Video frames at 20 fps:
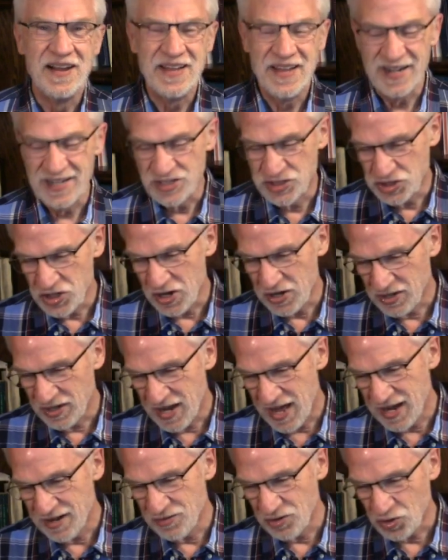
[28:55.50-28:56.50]
get a
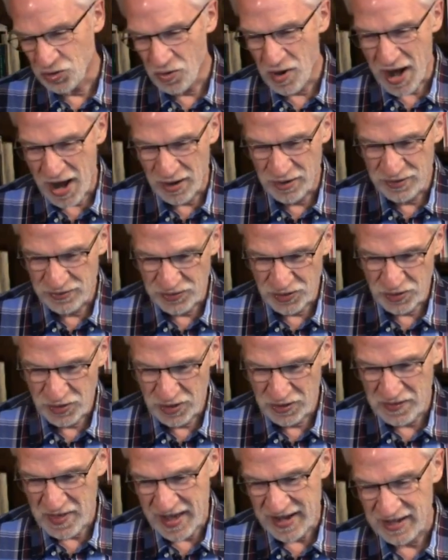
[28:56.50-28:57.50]
chuckle out of a crowd if you
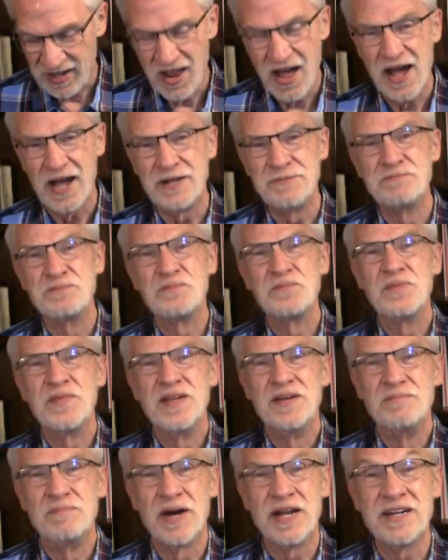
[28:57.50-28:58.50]
hear that line,
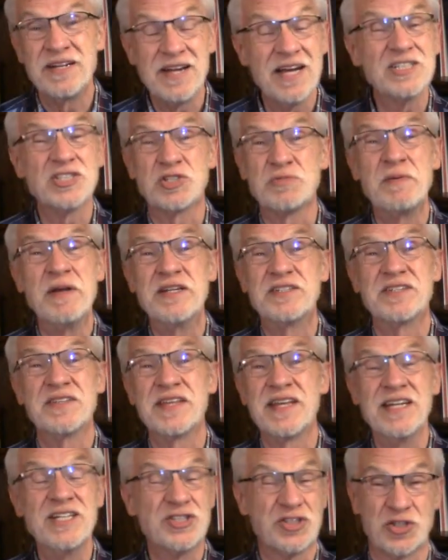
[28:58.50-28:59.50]
but it does speak to
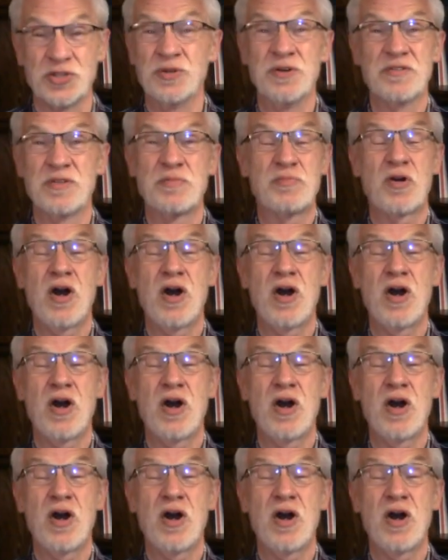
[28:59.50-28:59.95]
the issue of the